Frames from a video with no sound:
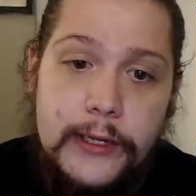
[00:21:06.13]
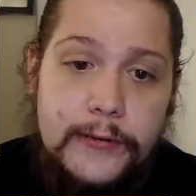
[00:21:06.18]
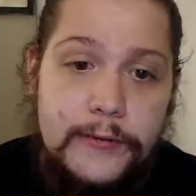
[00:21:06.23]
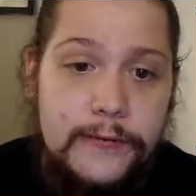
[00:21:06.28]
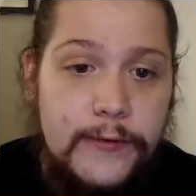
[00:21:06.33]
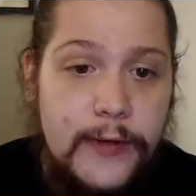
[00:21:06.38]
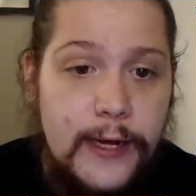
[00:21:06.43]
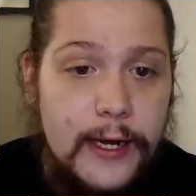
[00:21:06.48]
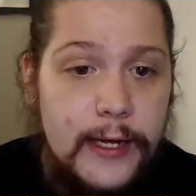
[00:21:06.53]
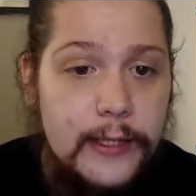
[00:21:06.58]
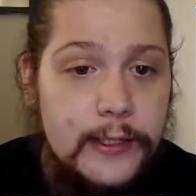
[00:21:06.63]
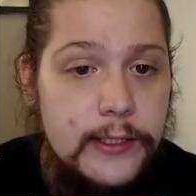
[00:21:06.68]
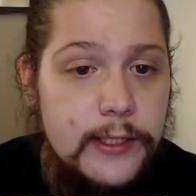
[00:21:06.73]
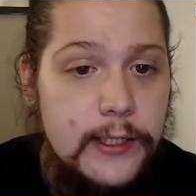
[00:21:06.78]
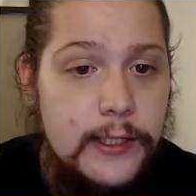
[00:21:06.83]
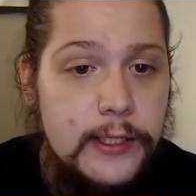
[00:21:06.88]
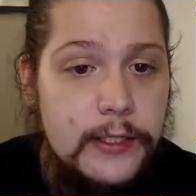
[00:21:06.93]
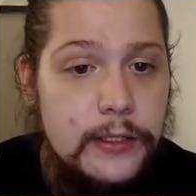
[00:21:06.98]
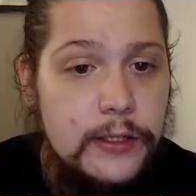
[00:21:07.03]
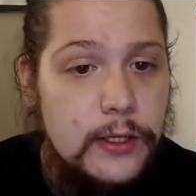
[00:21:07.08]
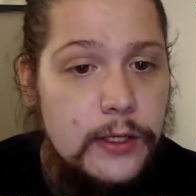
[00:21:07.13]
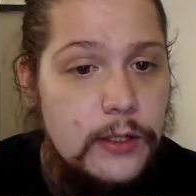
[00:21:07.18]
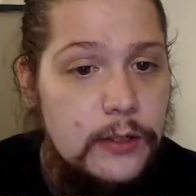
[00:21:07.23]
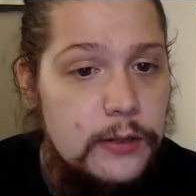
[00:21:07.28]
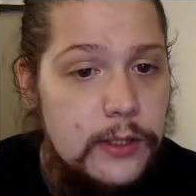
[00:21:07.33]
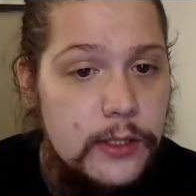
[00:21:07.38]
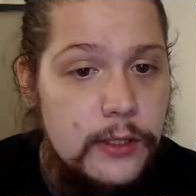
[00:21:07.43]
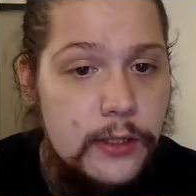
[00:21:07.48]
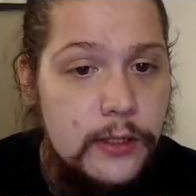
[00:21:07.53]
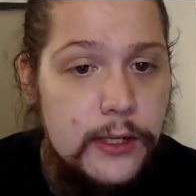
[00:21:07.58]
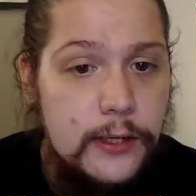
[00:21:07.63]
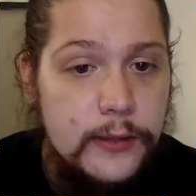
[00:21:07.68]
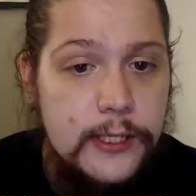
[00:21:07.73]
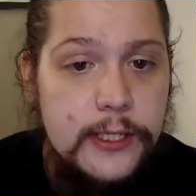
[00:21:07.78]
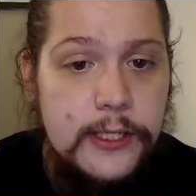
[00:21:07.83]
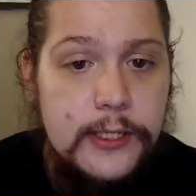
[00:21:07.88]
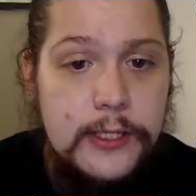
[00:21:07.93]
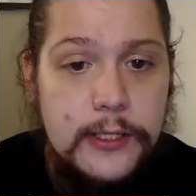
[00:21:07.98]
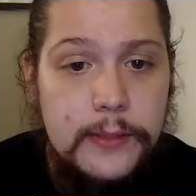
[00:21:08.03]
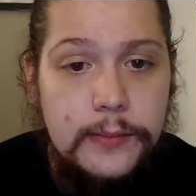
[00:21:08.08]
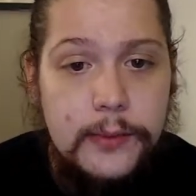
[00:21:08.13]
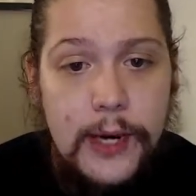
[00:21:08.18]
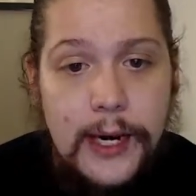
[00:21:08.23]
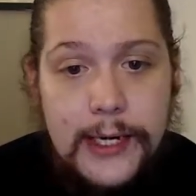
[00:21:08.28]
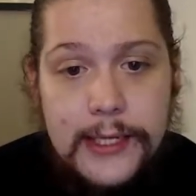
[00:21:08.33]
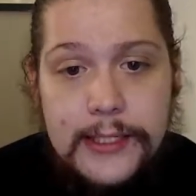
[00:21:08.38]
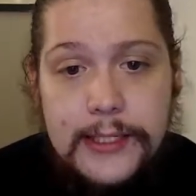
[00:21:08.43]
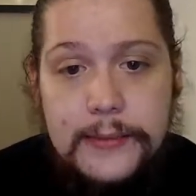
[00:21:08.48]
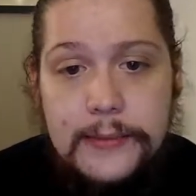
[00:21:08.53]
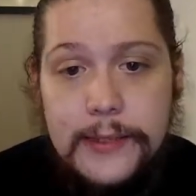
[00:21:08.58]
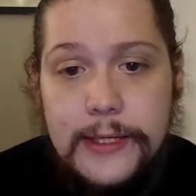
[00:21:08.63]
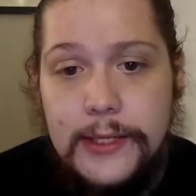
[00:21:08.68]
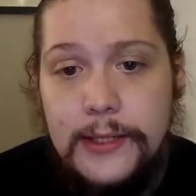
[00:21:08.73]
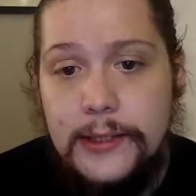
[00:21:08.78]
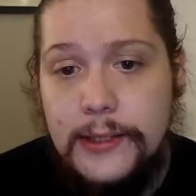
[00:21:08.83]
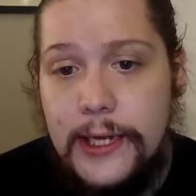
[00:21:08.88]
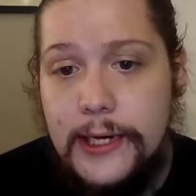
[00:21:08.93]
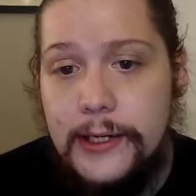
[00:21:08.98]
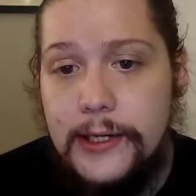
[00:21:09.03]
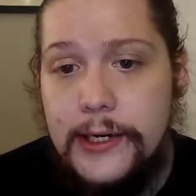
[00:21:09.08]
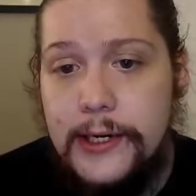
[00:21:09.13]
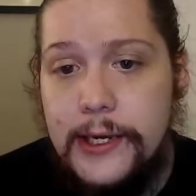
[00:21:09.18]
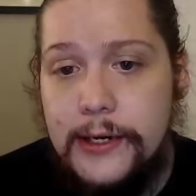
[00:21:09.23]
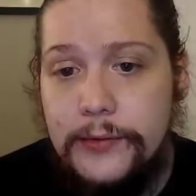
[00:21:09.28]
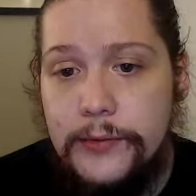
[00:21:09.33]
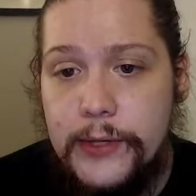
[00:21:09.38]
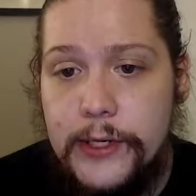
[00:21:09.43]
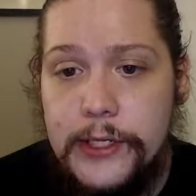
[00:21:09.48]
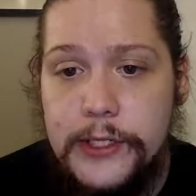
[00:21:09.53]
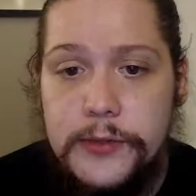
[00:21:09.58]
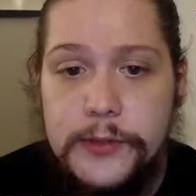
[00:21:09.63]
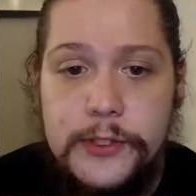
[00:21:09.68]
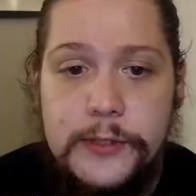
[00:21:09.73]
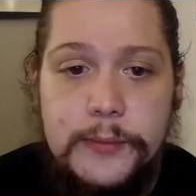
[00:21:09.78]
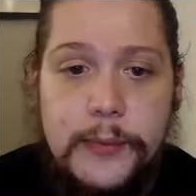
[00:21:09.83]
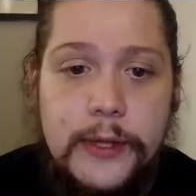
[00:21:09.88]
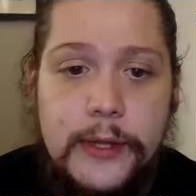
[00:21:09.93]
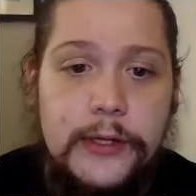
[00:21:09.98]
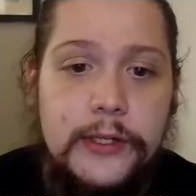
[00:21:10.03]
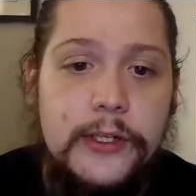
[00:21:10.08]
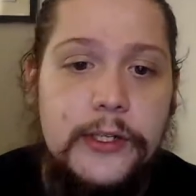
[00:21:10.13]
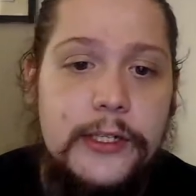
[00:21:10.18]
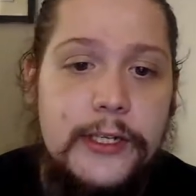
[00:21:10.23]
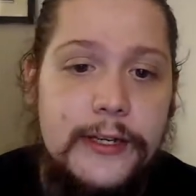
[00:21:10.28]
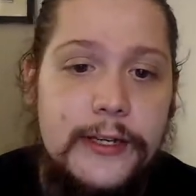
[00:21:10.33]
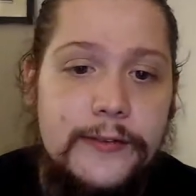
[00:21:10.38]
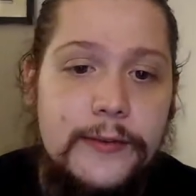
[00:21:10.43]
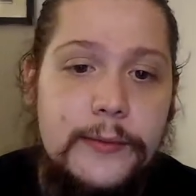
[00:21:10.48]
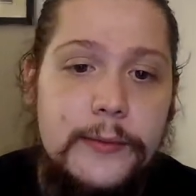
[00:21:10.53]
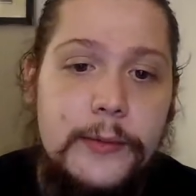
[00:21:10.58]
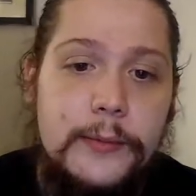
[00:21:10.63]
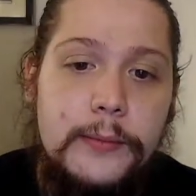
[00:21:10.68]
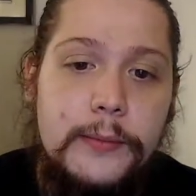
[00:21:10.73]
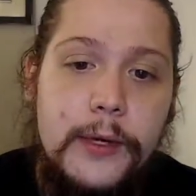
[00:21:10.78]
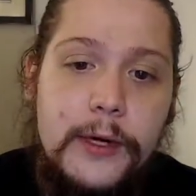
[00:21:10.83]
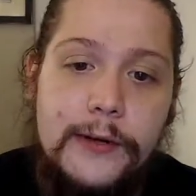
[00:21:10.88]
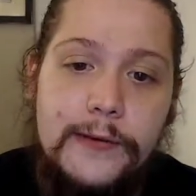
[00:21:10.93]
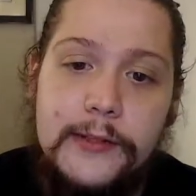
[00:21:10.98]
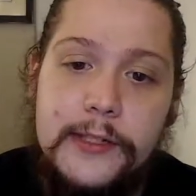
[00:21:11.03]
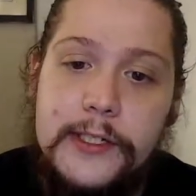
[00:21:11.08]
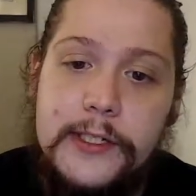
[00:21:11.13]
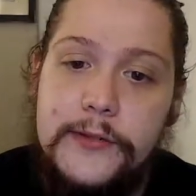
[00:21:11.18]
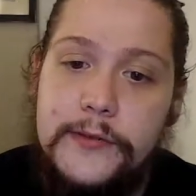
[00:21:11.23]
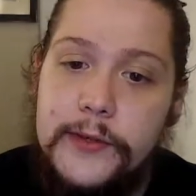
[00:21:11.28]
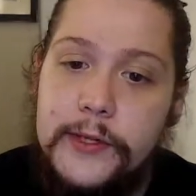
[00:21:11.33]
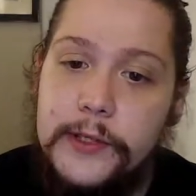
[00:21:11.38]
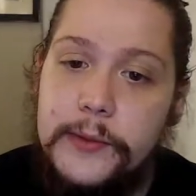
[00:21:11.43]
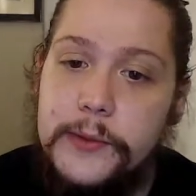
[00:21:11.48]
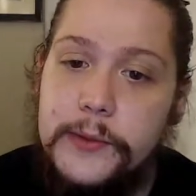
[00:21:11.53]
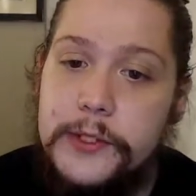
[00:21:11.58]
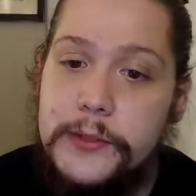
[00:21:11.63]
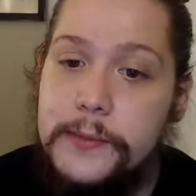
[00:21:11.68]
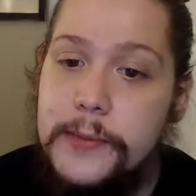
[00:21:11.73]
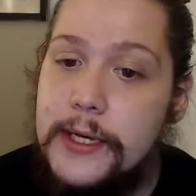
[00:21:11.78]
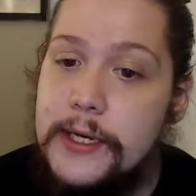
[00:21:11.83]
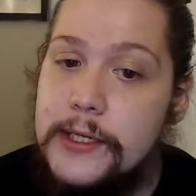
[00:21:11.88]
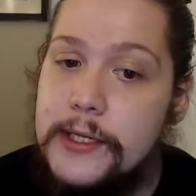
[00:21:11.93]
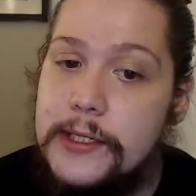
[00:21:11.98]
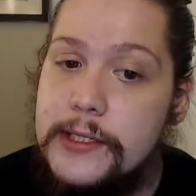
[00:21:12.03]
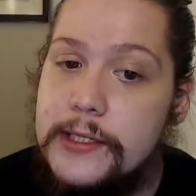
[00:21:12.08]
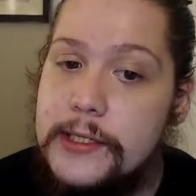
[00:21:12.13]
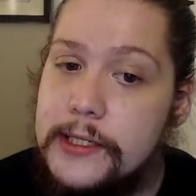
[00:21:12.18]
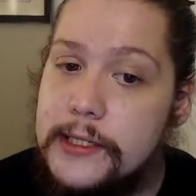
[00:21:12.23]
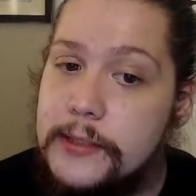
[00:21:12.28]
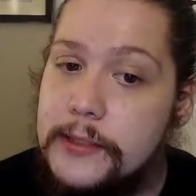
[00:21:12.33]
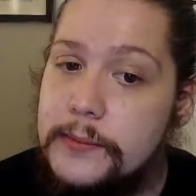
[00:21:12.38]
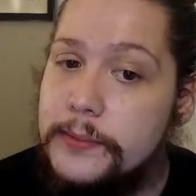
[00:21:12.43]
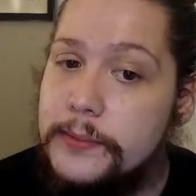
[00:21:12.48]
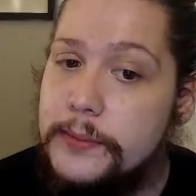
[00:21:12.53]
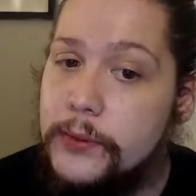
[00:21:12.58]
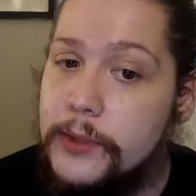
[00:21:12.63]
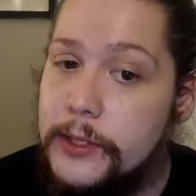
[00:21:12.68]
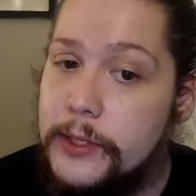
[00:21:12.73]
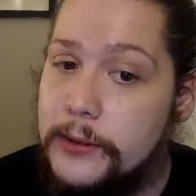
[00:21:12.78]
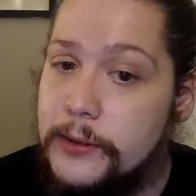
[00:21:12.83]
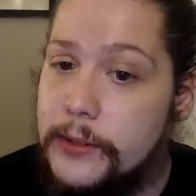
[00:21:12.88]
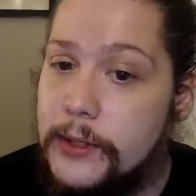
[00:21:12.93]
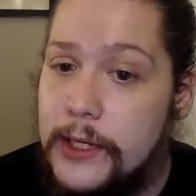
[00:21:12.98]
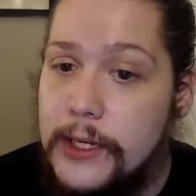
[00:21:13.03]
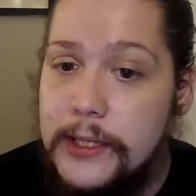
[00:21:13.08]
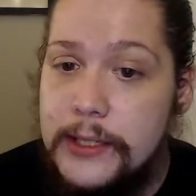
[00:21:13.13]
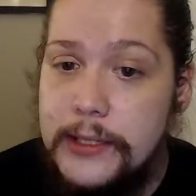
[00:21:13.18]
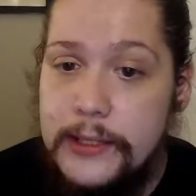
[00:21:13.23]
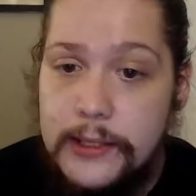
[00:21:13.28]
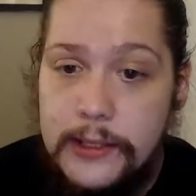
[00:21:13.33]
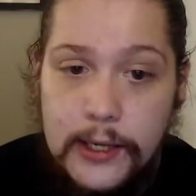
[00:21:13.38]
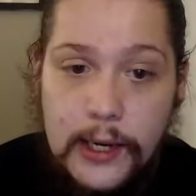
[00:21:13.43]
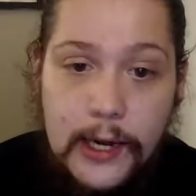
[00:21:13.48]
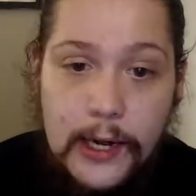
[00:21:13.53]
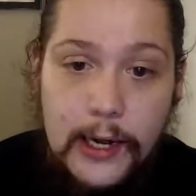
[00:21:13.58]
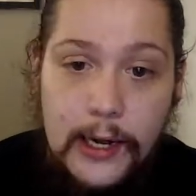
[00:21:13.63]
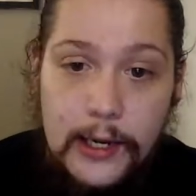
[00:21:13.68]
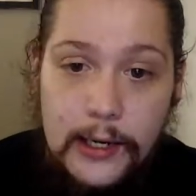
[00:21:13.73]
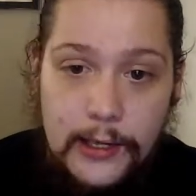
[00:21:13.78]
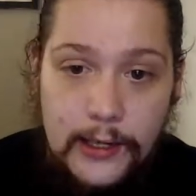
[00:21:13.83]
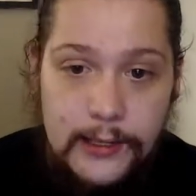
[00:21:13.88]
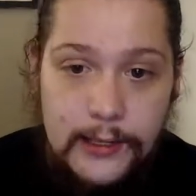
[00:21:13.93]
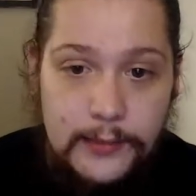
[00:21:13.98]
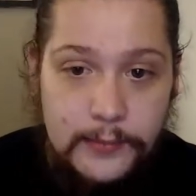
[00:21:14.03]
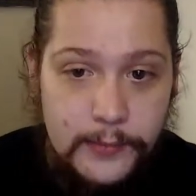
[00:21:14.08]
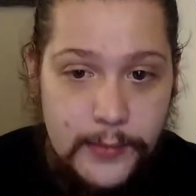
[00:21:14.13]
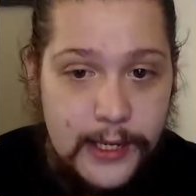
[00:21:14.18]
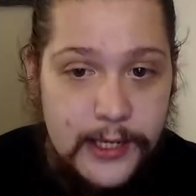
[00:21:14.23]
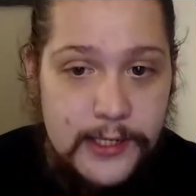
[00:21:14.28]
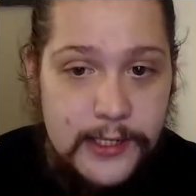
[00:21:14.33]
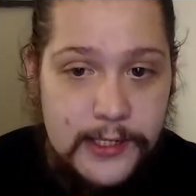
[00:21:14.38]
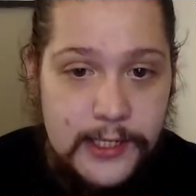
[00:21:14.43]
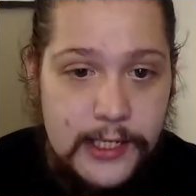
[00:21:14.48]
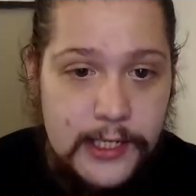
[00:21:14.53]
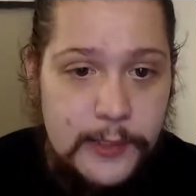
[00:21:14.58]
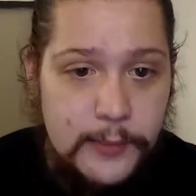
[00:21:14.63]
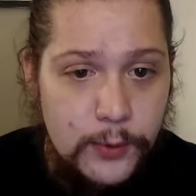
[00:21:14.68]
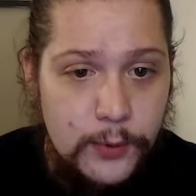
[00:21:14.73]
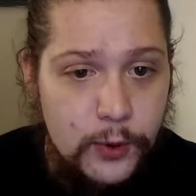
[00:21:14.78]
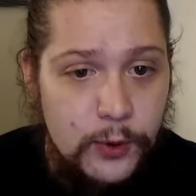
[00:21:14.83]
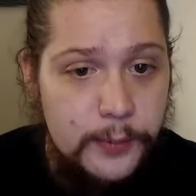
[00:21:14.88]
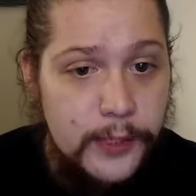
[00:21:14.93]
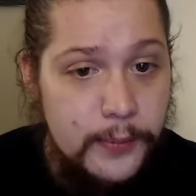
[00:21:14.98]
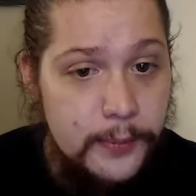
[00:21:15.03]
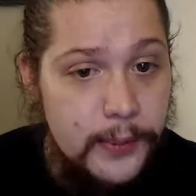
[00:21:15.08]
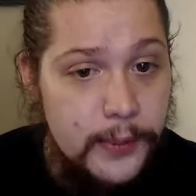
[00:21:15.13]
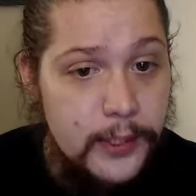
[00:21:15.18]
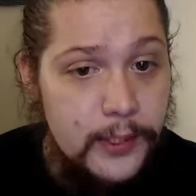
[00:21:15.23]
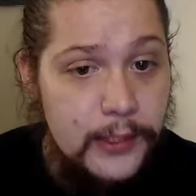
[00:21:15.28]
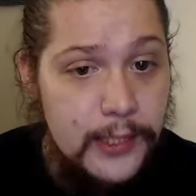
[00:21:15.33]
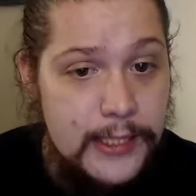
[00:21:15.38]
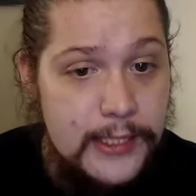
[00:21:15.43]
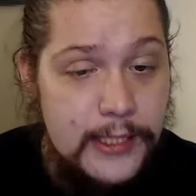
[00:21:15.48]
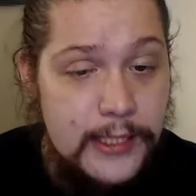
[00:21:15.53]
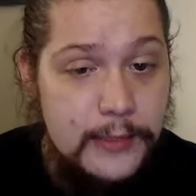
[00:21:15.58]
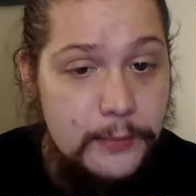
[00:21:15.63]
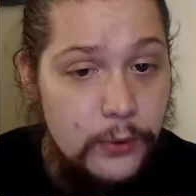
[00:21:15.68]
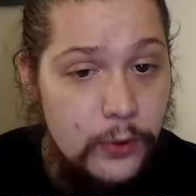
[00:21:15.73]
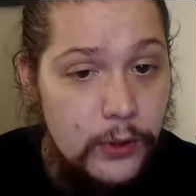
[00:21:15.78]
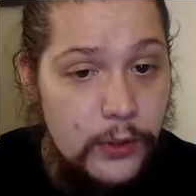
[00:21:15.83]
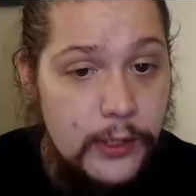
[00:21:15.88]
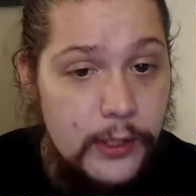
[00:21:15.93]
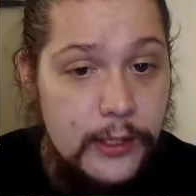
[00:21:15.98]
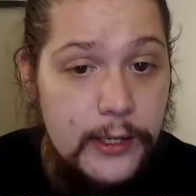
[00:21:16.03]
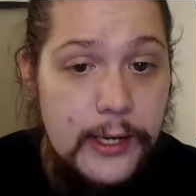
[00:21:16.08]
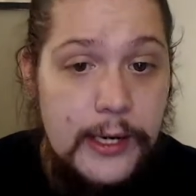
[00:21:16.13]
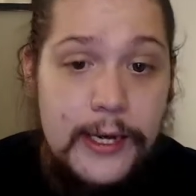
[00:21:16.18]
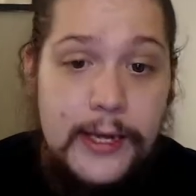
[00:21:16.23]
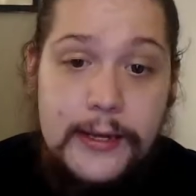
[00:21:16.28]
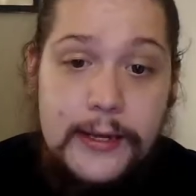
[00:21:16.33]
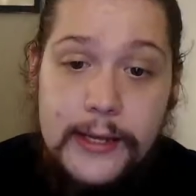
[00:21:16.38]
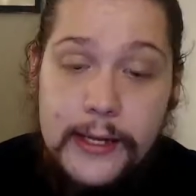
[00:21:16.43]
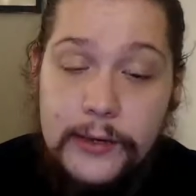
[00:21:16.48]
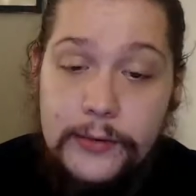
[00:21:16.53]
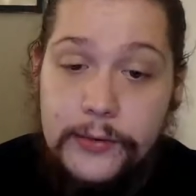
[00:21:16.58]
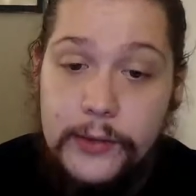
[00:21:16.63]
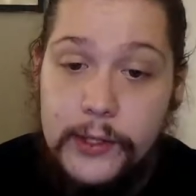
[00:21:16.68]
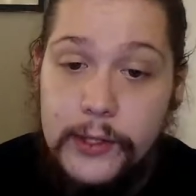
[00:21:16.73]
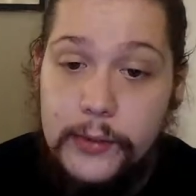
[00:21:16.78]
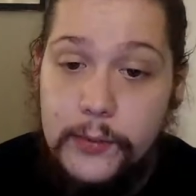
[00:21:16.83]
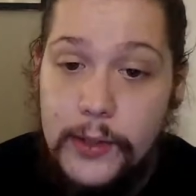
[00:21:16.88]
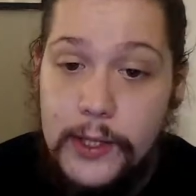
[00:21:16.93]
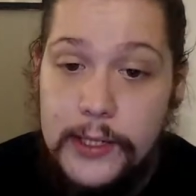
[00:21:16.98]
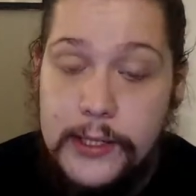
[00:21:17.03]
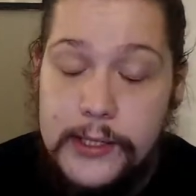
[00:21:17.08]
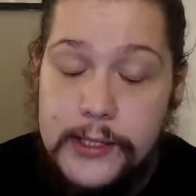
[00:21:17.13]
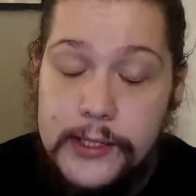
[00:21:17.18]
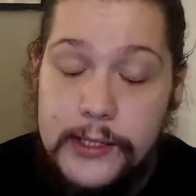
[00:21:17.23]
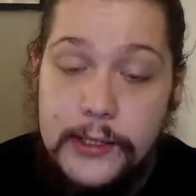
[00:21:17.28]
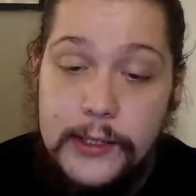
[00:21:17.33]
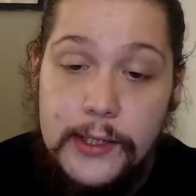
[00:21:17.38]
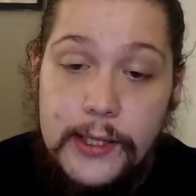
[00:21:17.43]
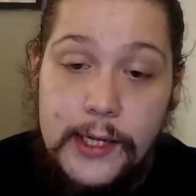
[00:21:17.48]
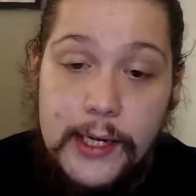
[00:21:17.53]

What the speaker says: In fact, it would have surprised him that the letter he had written to his mother could give him the marvelous feeling which made his made his disappointment appear less important than it really was.